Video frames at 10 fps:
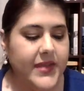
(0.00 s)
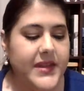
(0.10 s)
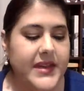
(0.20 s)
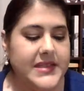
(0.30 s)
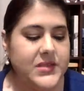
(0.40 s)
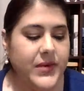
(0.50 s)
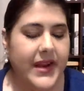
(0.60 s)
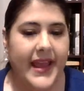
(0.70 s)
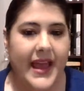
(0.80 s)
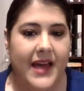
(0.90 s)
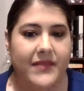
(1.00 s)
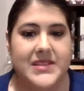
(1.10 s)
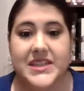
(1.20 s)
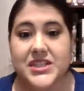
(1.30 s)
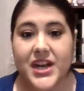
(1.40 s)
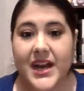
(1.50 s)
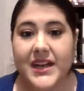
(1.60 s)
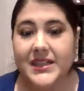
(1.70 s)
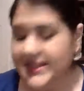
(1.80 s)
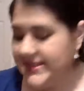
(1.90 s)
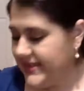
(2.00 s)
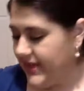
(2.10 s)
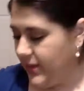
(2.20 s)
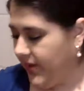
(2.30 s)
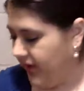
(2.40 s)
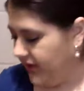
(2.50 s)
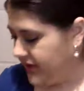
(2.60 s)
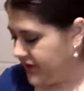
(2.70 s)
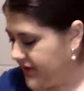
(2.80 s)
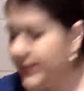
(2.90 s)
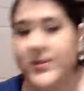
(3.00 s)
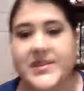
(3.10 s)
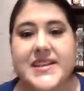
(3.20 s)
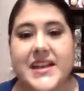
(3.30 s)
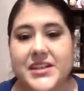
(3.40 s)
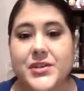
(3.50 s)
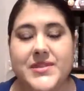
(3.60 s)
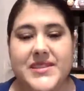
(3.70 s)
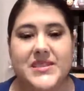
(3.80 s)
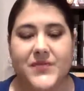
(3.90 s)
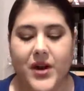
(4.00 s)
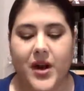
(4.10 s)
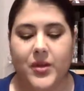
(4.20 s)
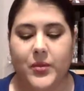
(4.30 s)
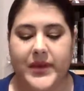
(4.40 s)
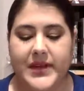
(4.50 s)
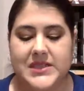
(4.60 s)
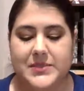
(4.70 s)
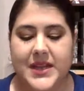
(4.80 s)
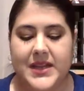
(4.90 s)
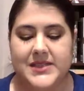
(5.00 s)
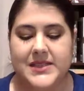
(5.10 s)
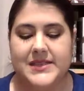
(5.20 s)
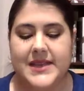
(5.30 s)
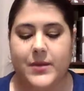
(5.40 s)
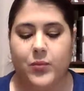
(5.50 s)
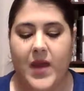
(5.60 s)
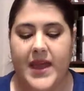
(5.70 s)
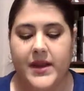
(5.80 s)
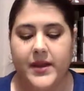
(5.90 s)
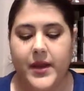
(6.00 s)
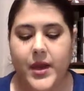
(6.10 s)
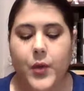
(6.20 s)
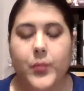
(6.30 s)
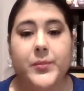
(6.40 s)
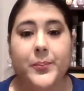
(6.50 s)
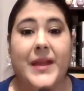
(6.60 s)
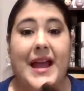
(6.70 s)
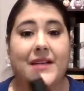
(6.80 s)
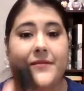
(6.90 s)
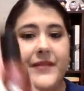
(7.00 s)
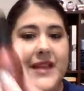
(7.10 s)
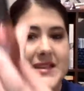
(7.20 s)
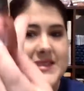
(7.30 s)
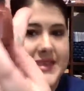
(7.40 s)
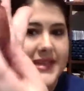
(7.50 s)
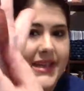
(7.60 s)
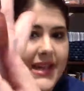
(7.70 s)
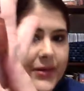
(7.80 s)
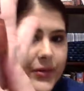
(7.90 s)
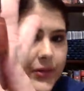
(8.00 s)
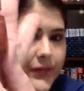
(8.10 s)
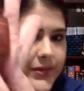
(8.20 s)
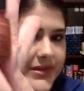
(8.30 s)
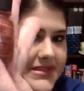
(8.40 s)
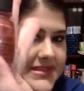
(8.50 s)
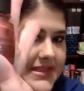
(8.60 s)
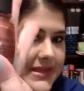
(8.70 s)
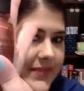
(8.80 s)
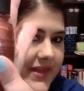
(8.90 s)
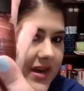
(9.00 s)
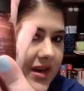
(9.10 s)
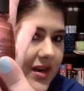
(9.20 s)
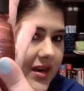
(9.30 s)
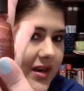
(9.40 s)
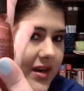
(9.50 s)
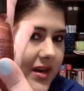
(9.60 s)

The next one I have is a China Glaze nail polish, and the reason I chose this for Halloween is because it's a red with black flecks in it. I don't know if you can see them there.